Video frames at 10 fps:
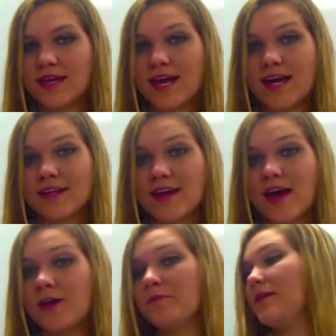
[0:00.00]
And
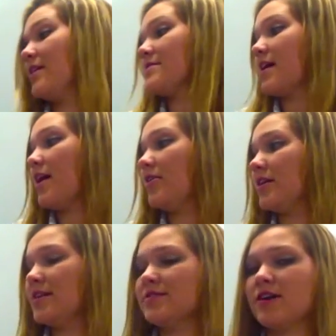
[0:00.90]
helping us
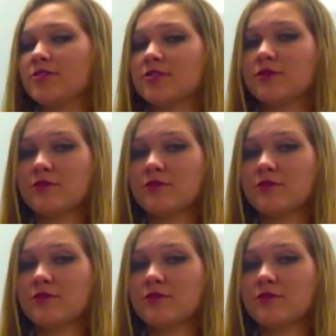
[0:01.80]
out is Dr.